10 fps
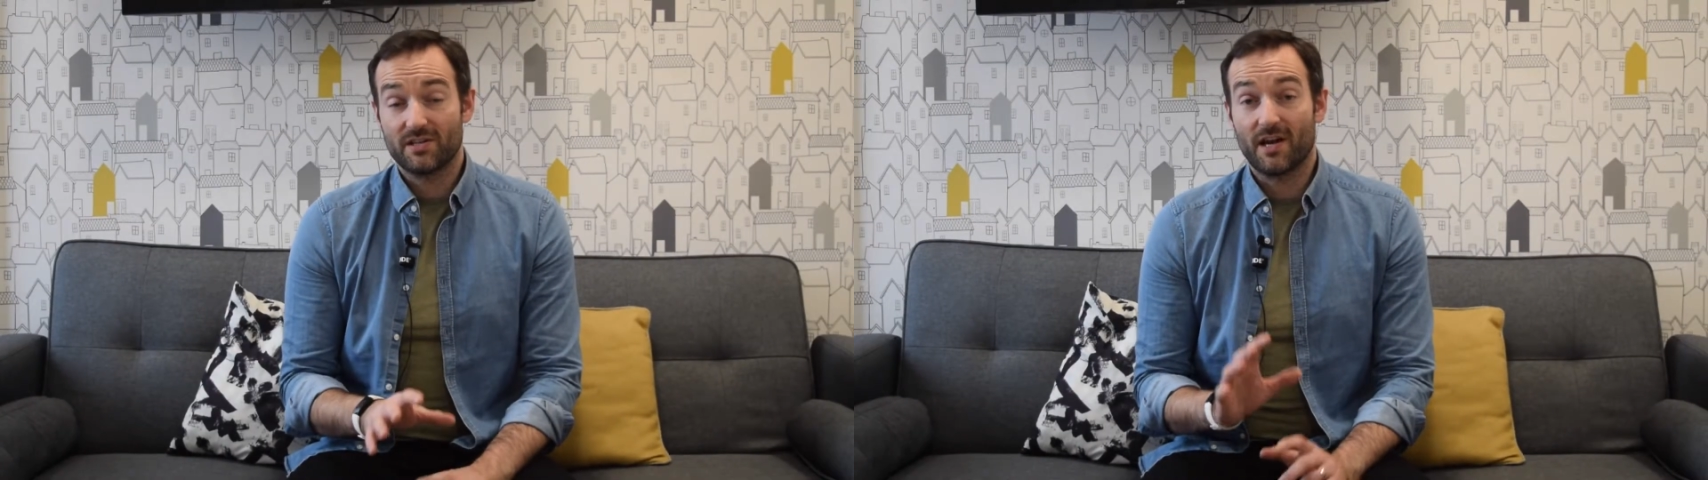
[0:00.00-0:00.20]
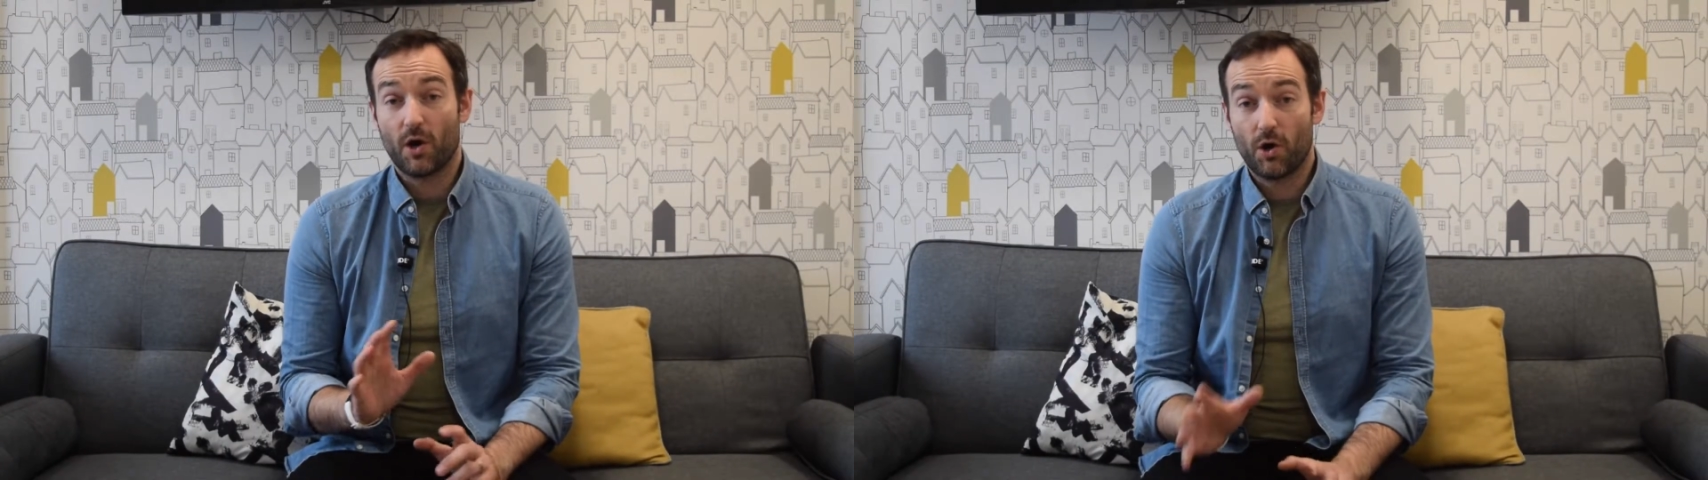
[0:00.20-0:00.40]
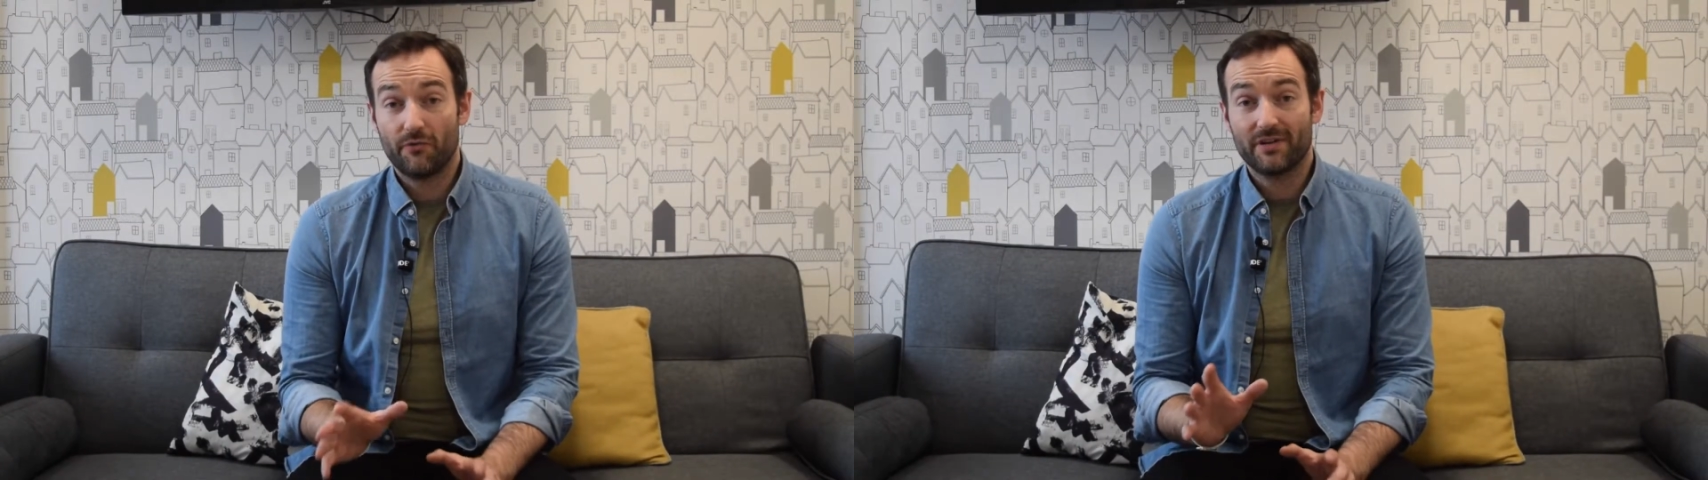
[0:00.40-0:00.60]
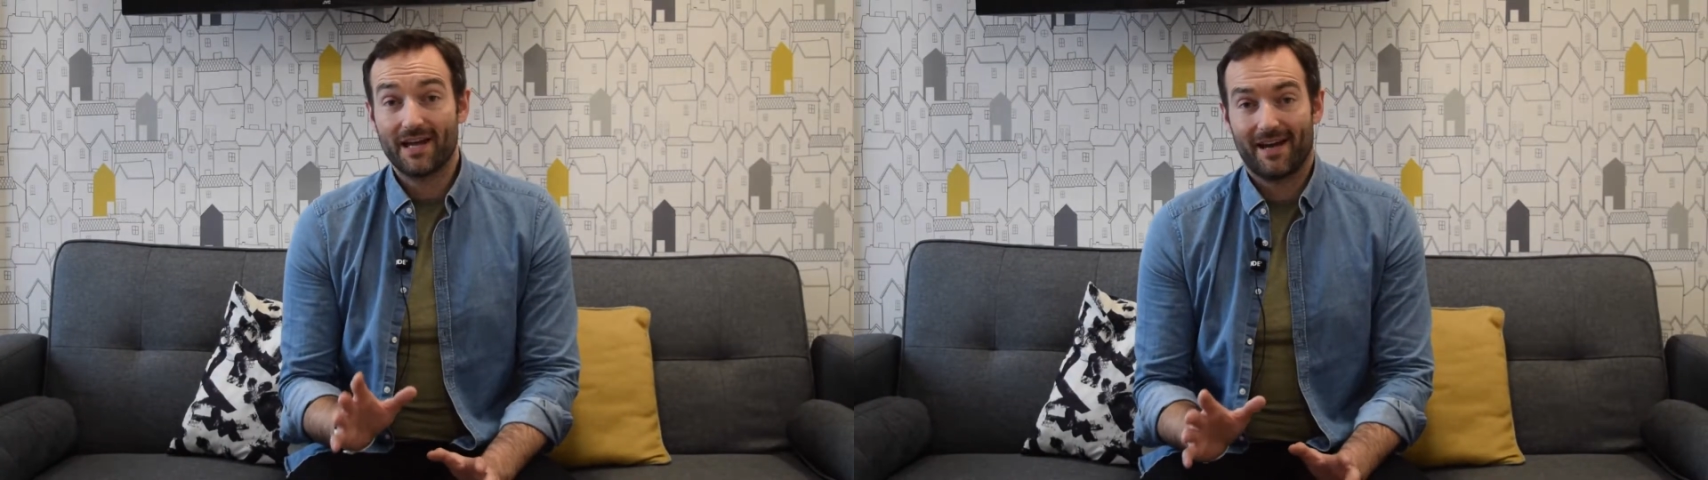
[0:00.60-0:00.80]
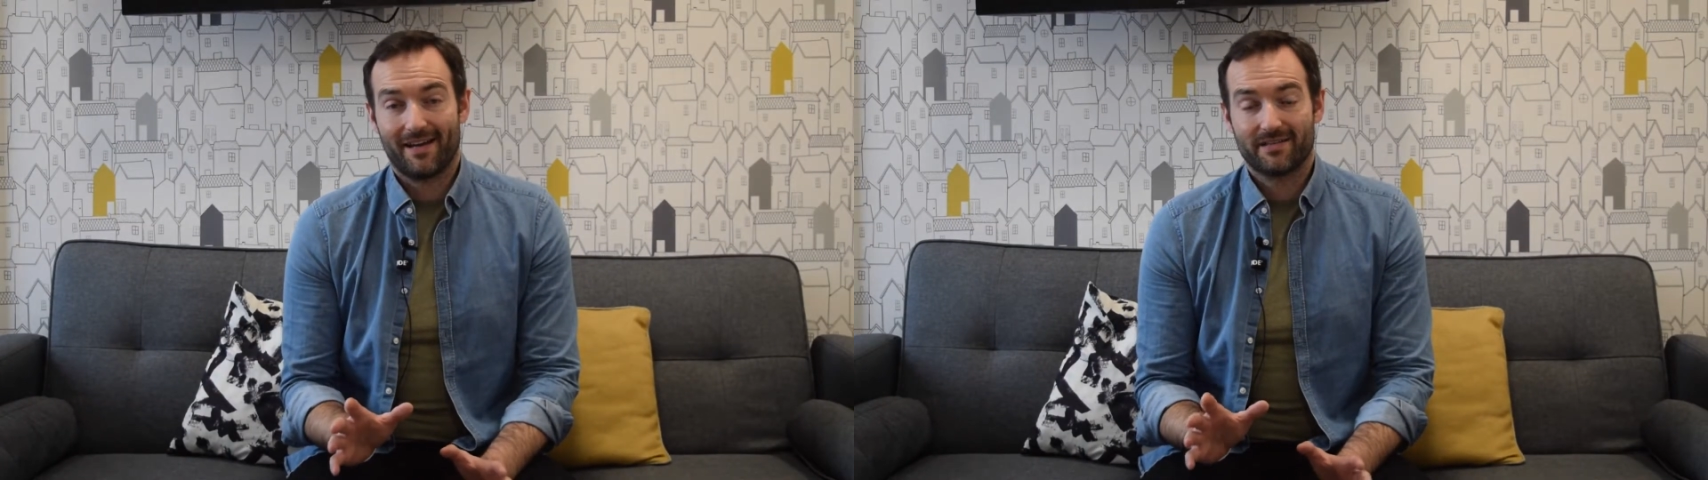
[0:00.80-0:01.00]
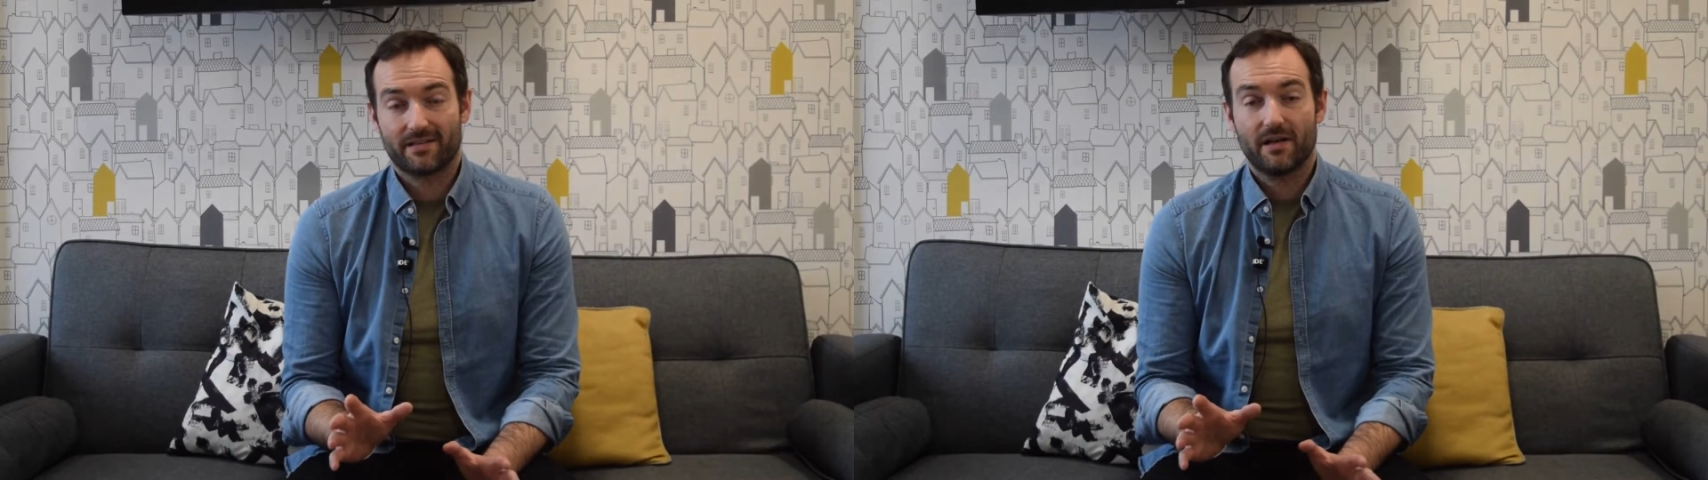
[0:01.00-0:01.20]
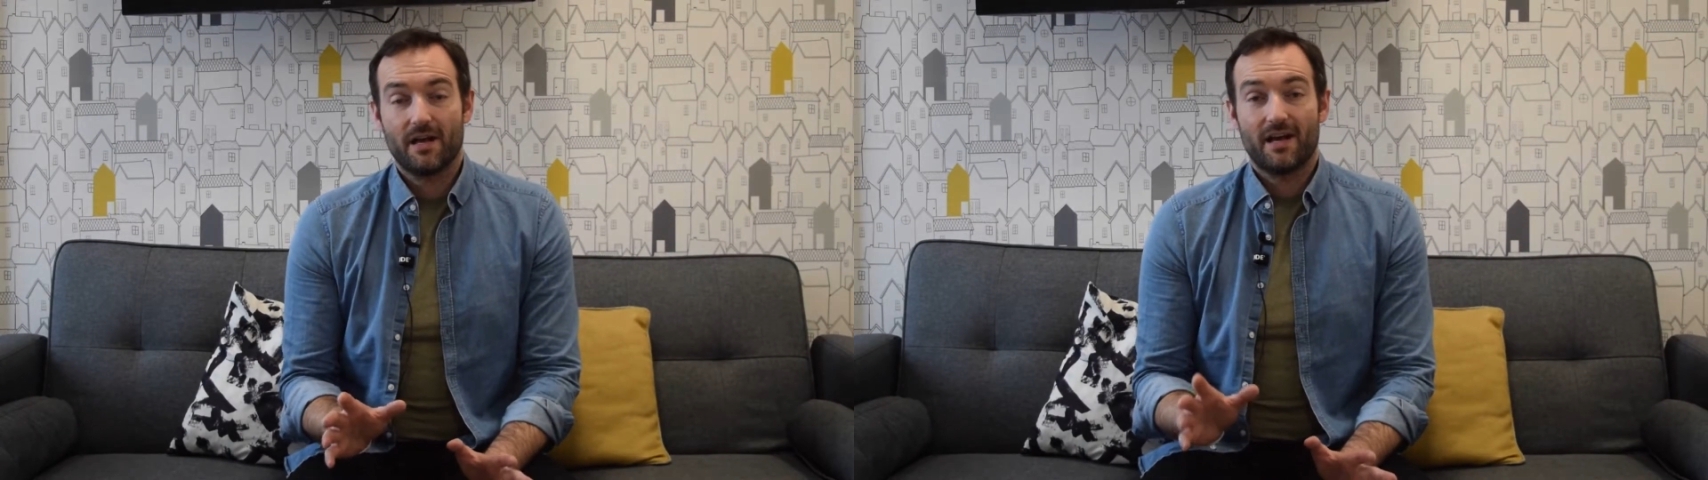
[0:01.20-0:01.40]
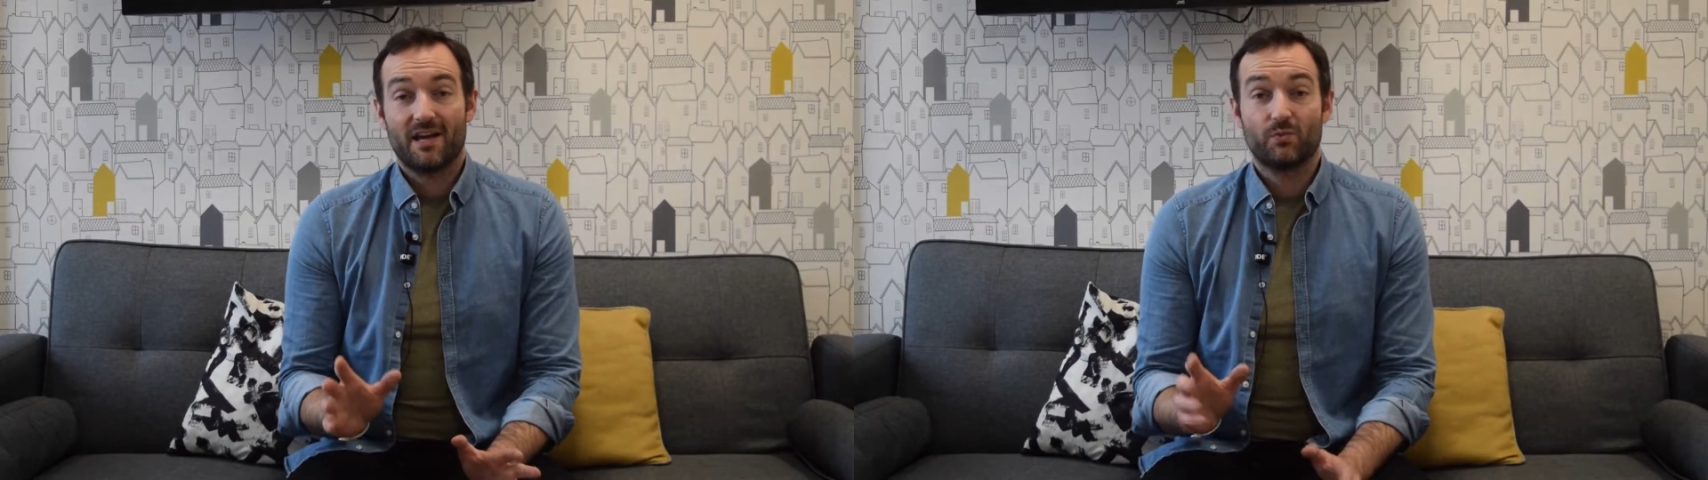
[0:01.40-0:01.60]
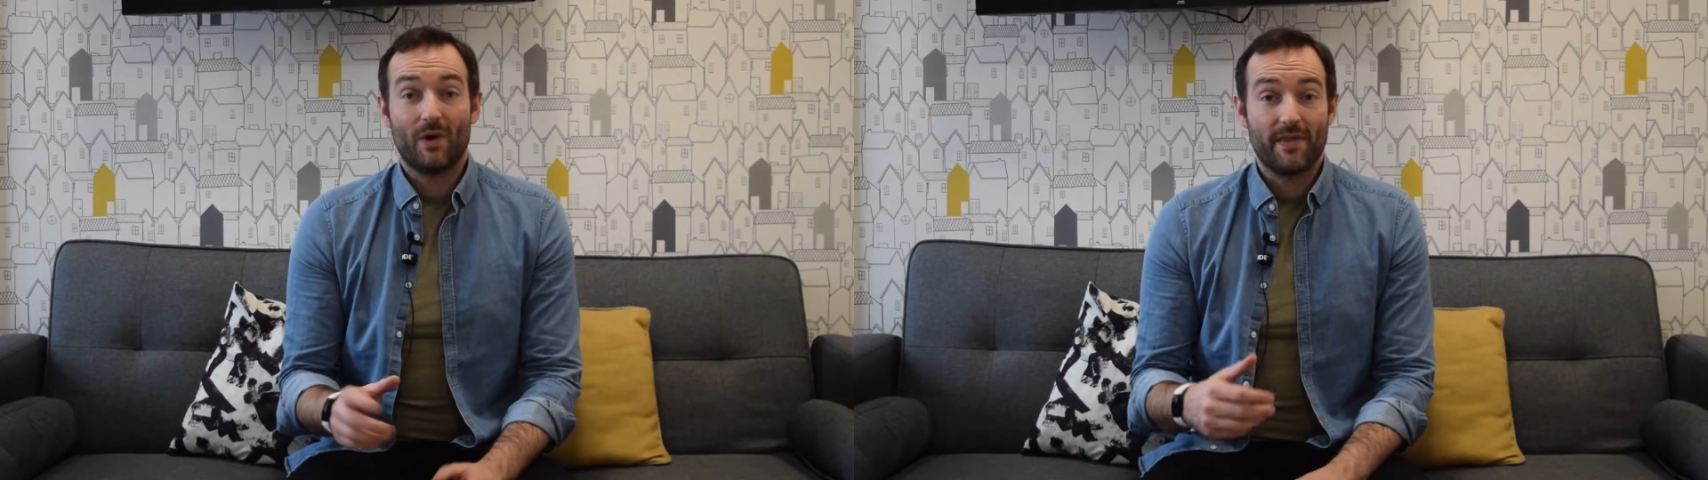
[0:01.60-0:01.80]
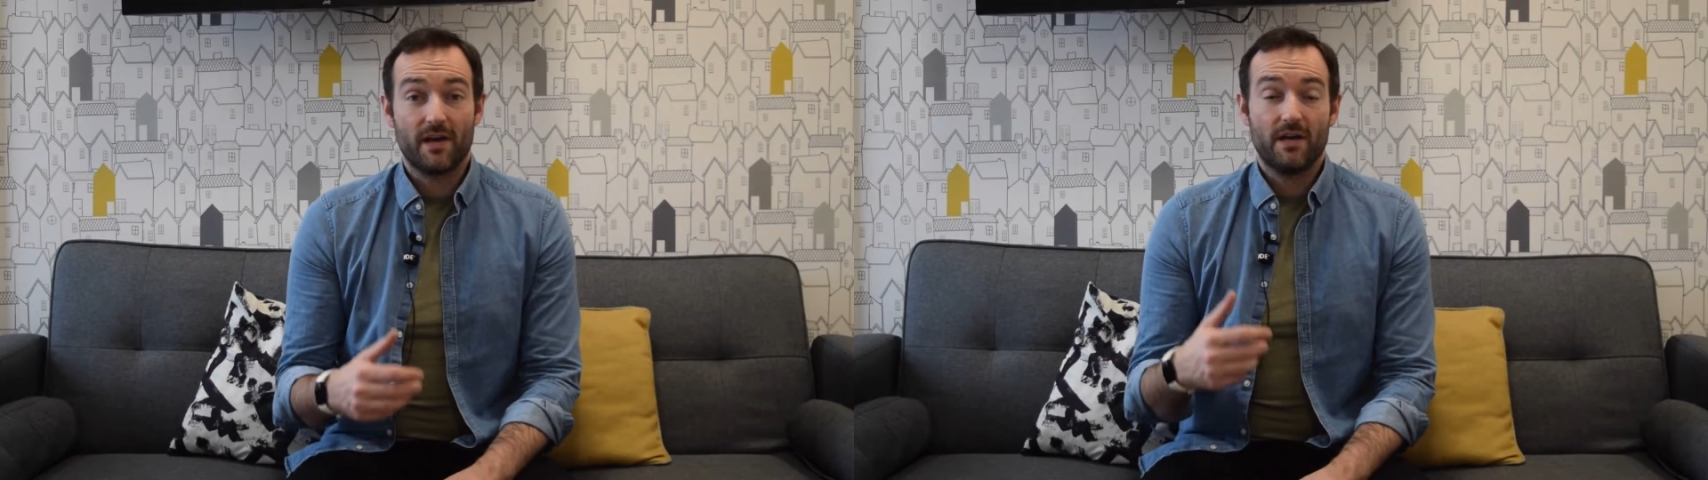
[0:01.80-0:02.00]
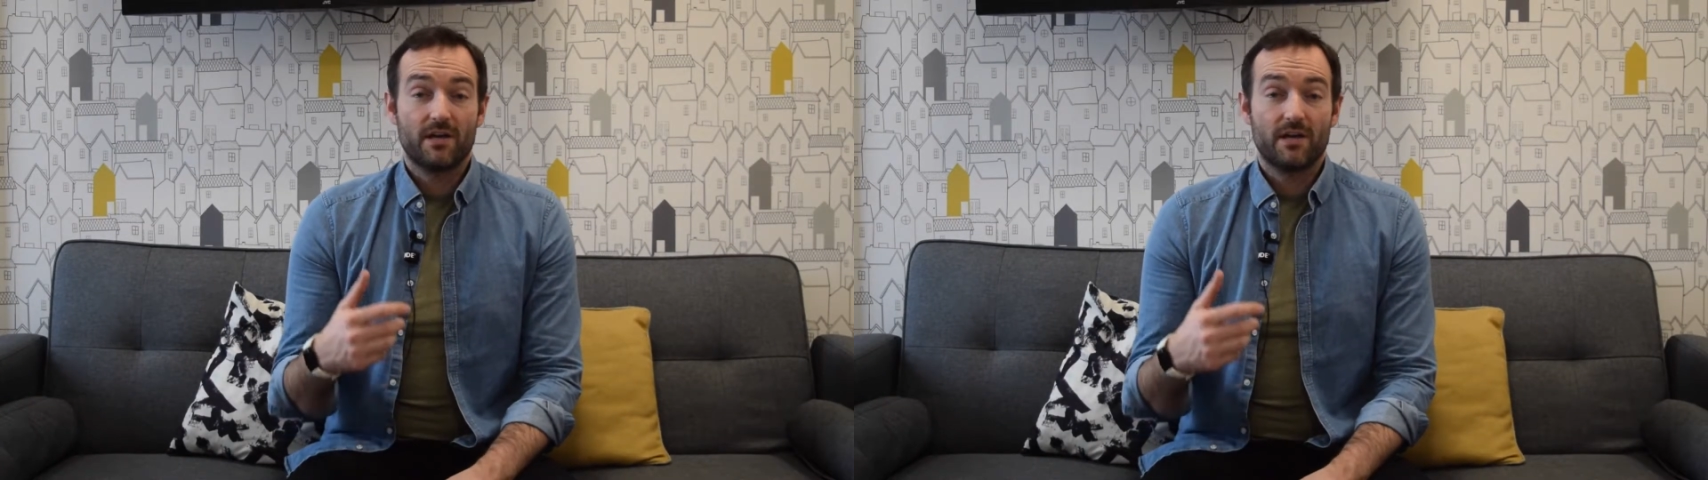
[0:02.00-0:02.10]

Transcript: I often get asked is whether